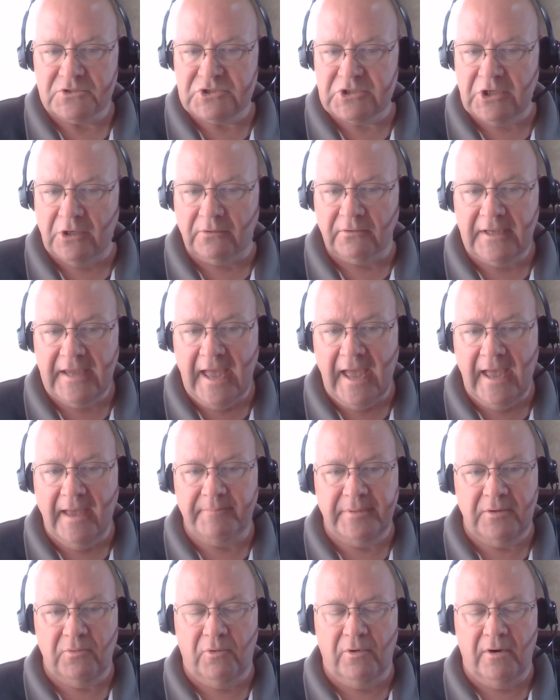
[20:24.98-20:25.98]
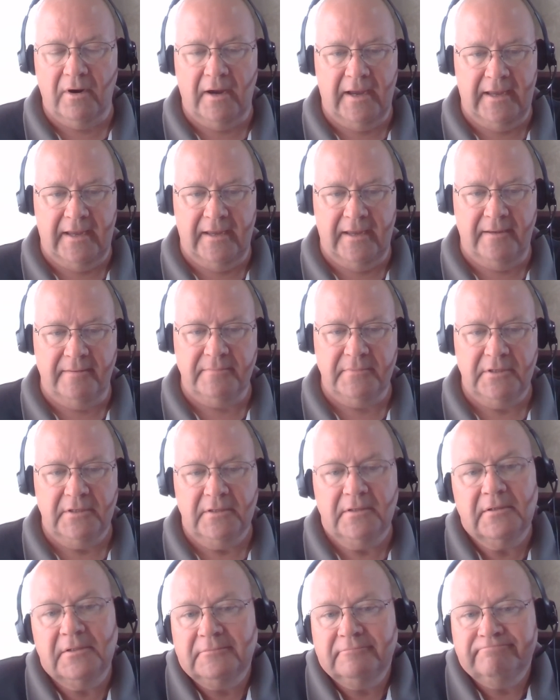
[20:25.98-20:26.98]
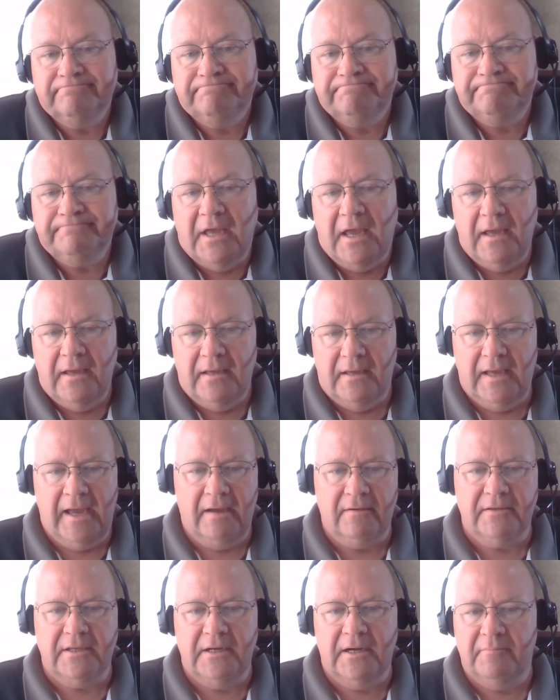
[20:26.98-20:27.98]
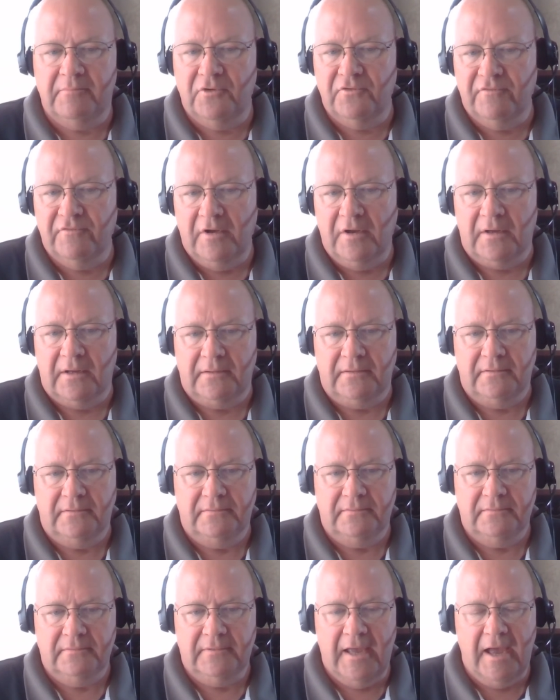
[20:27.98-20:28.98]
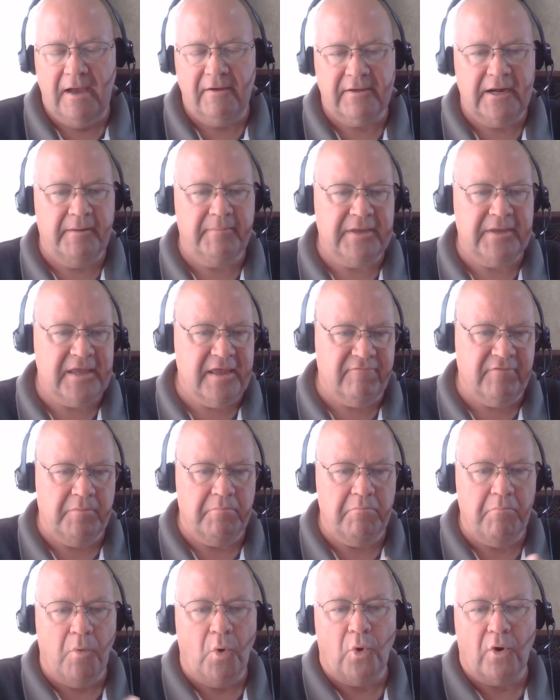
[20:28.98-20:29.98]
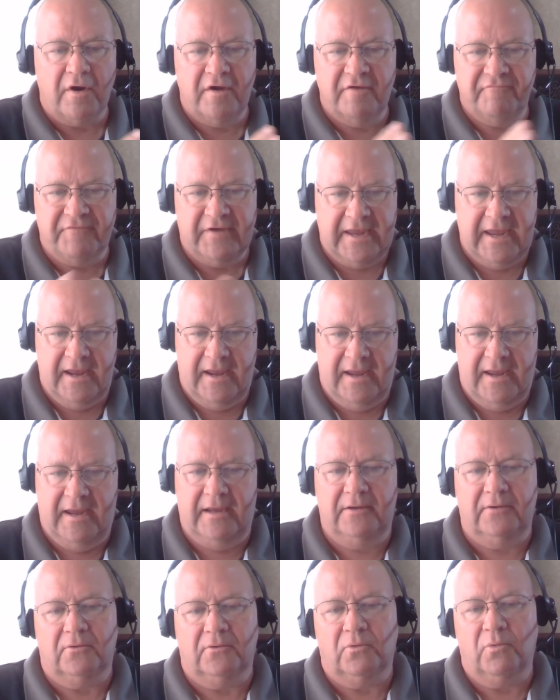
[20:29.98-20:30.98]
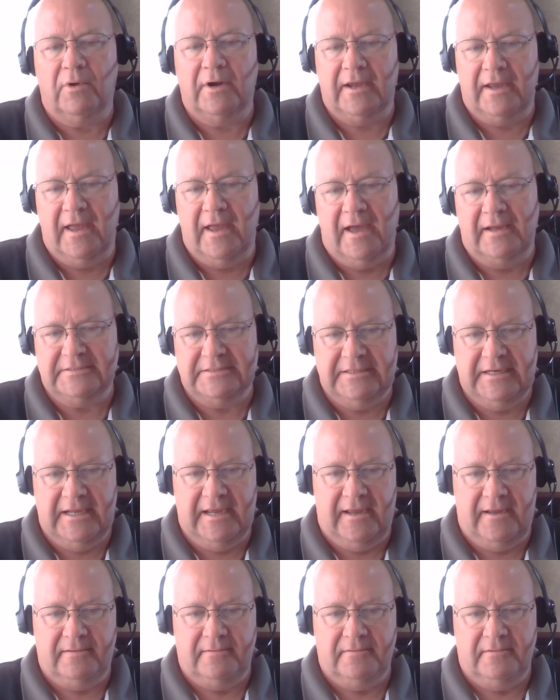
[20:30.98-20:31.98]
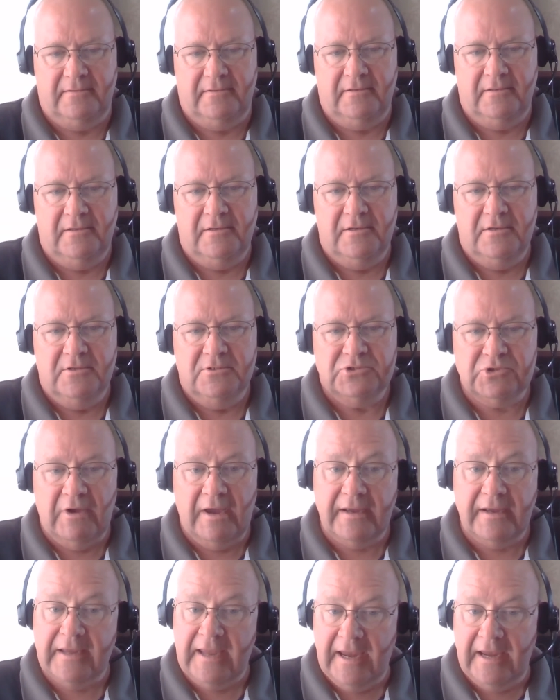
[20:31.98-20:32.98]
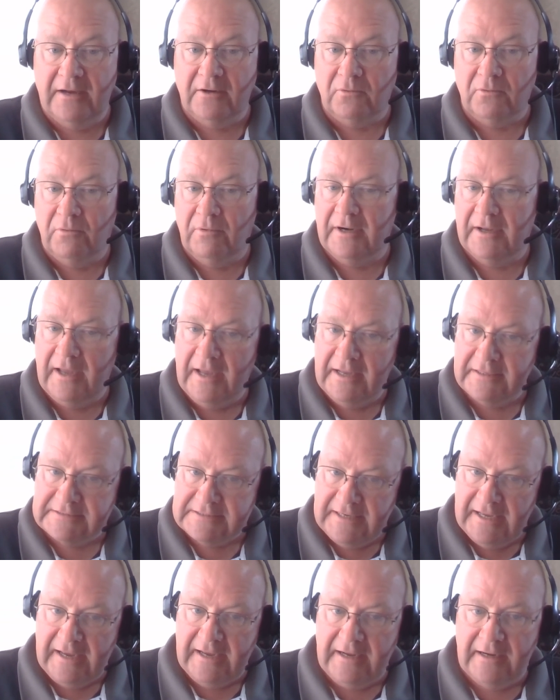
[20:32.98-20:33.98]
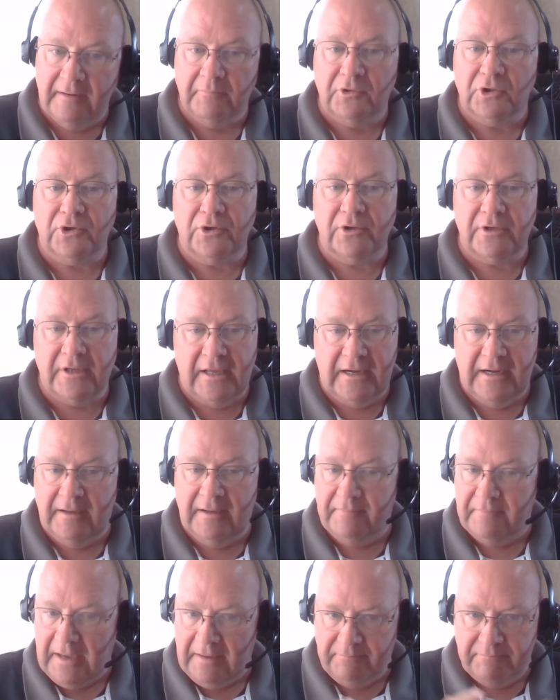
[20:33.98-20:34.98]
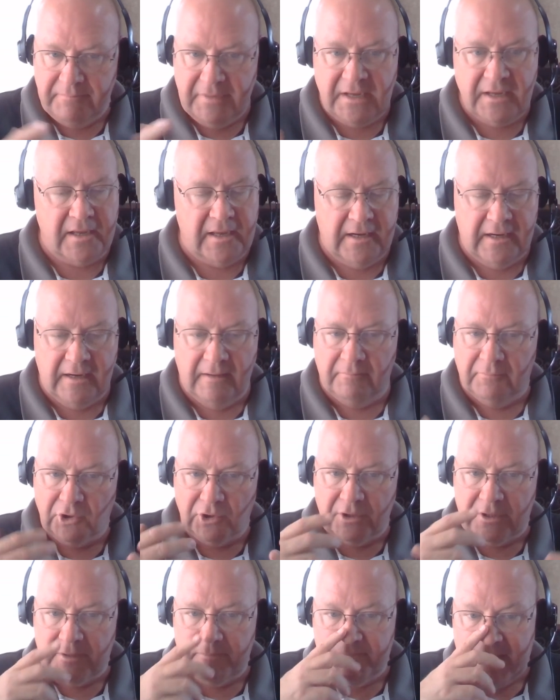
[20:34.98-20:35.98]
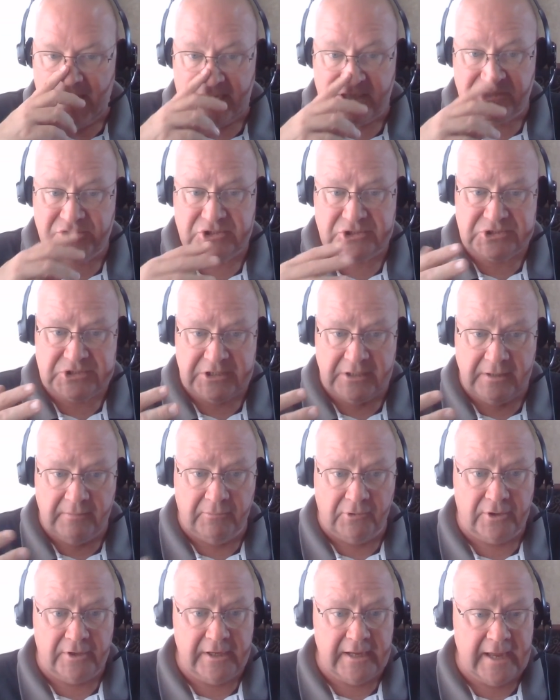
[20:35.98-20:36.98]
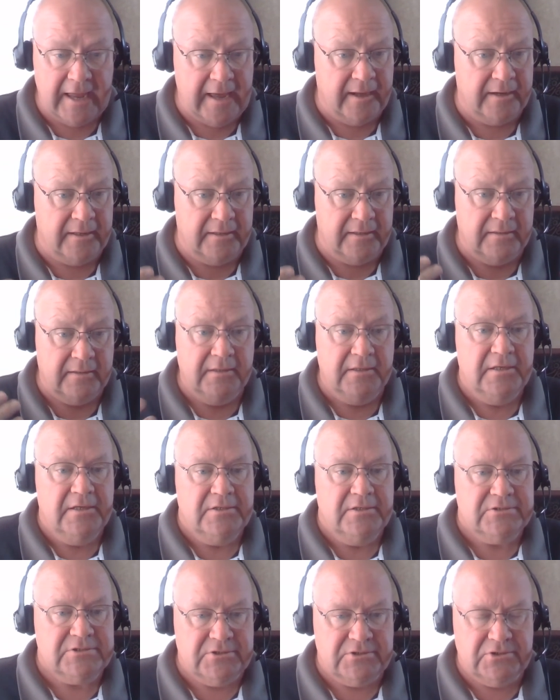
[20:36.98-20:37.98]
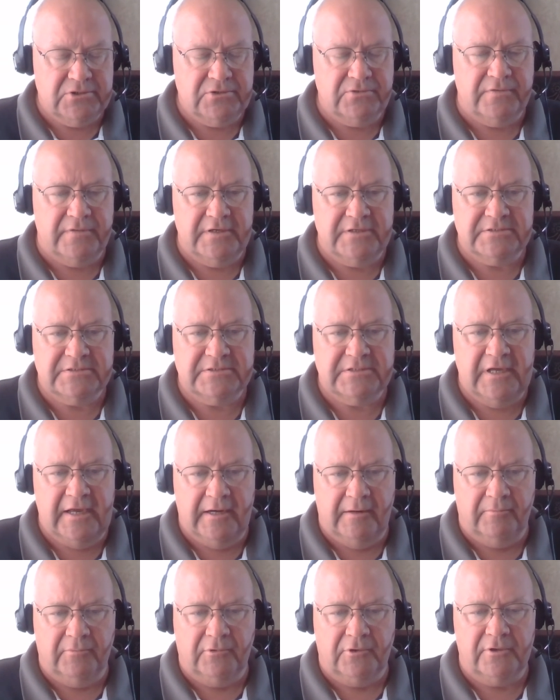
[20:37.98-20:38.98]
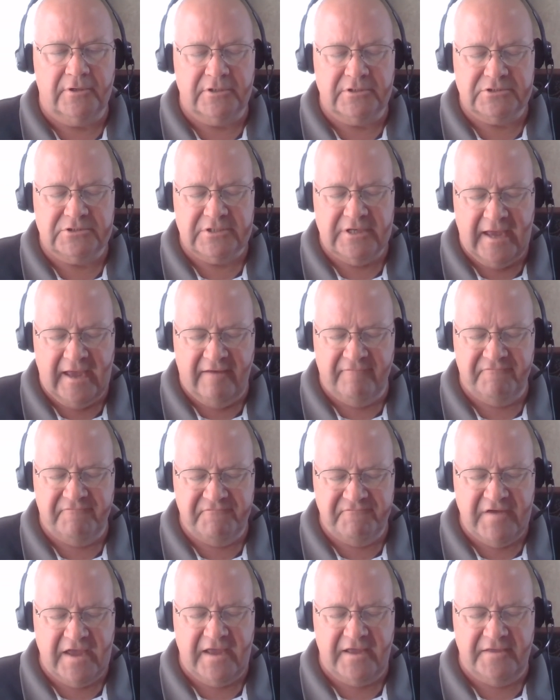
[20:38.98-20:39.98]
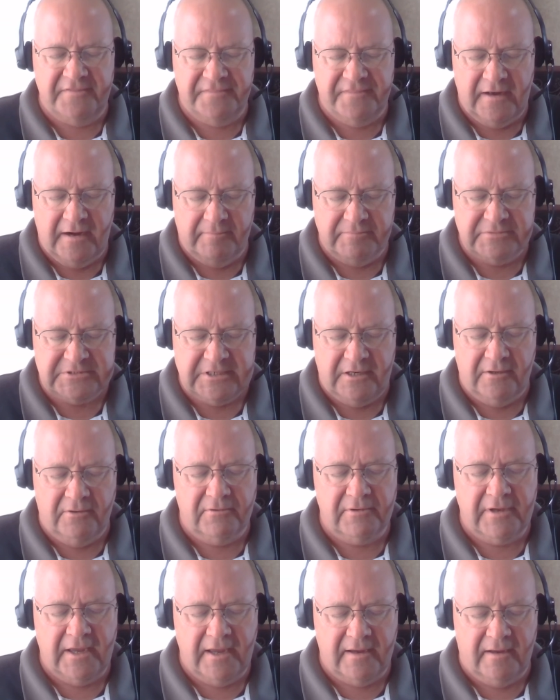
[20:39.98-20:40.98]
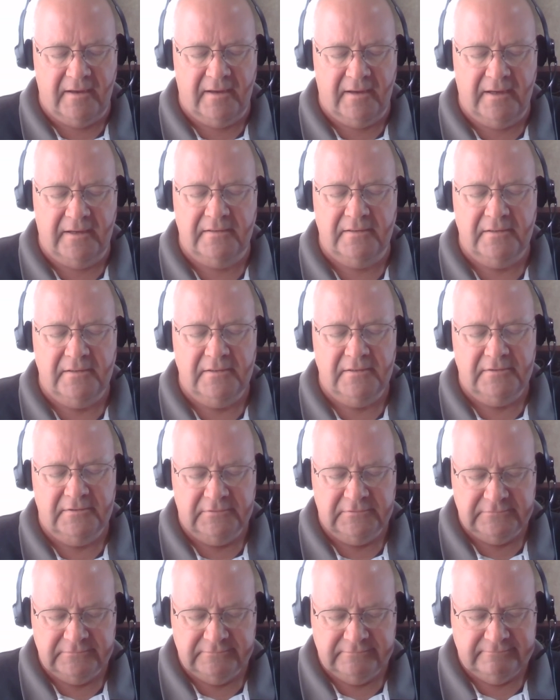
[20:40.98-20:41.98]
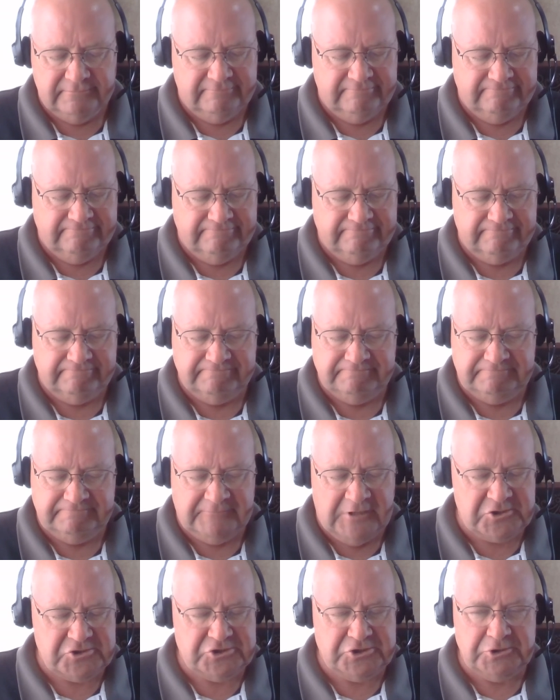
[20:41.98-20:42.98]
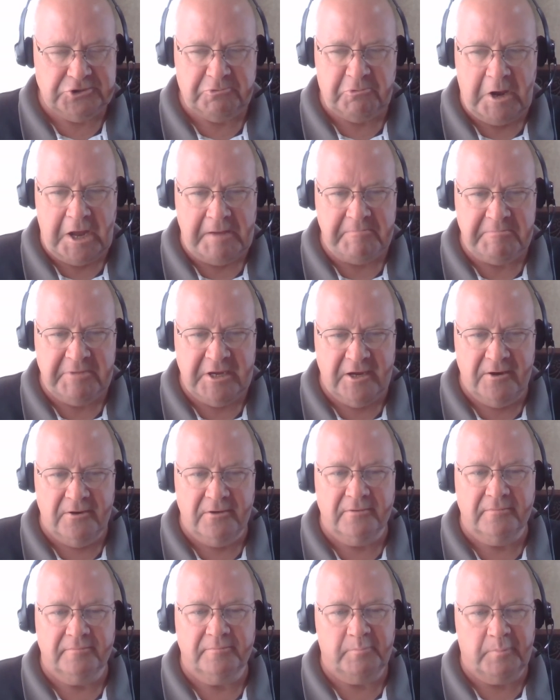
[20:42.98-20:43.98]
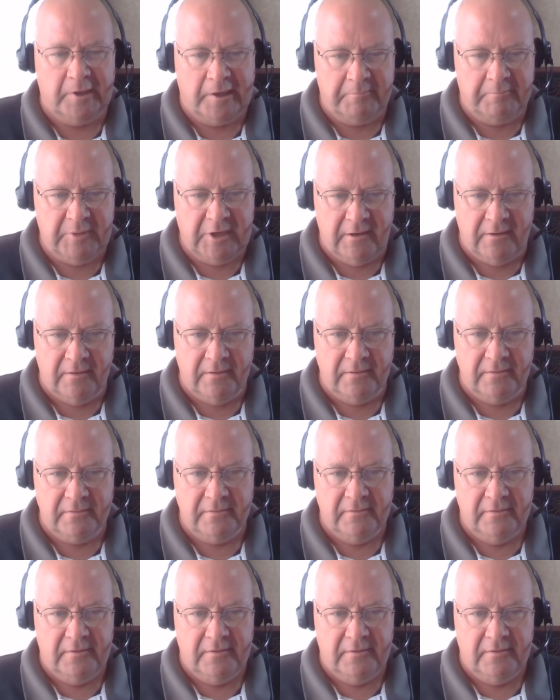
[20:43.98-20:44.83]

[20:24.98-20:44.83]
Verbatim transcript: totally happy where I am, how can I move on? How can I be given more if I can't handle what I got today? So I can handle what I got today, and I'm learning, and I'm, I'm being, and I'm learning patience, and I'm learning how to to do this, and I'm learning to have faith that I'm saying, okay, God, not sure why I'm here, but I'm here.